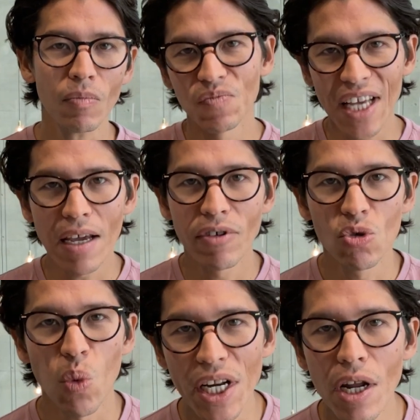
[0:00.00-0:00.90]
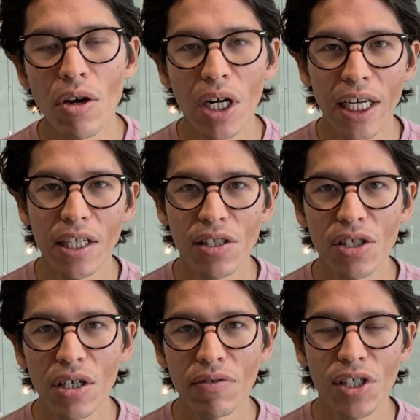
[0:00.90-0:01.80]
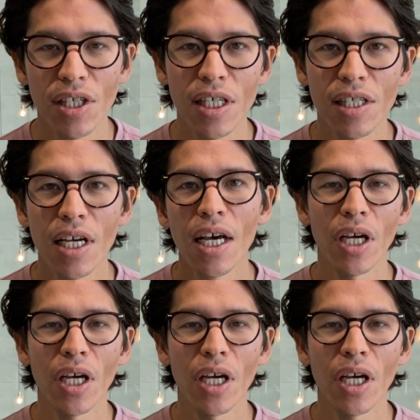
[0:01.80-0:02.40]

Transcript: David's window cleaning services